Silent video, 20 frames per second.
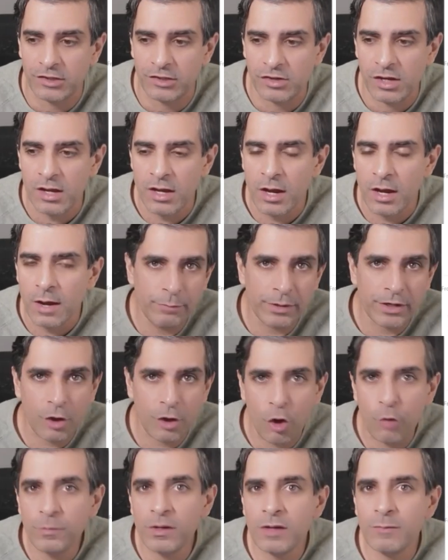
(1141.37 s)
page.
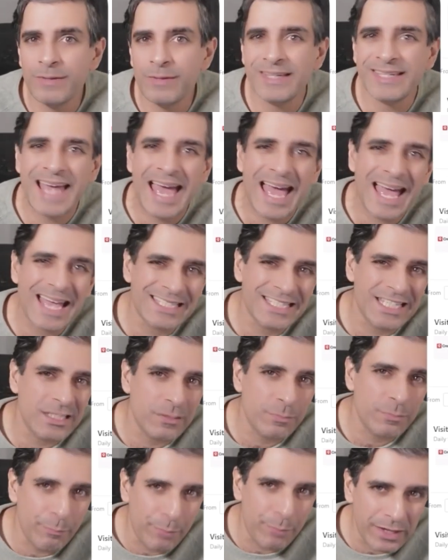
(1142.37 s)
But OmniMint has
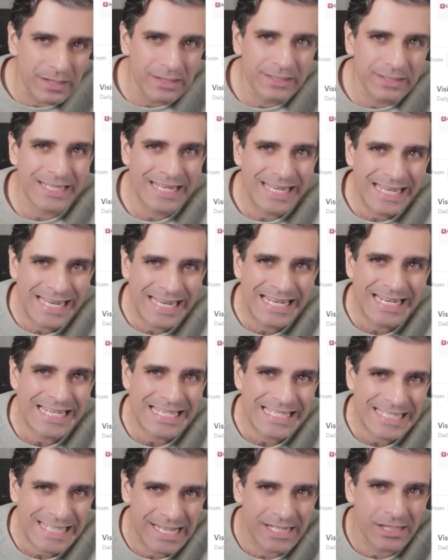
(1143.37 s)
its
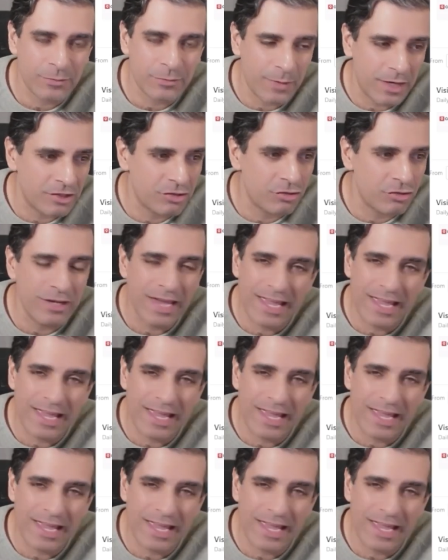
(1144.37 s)
built-in sales page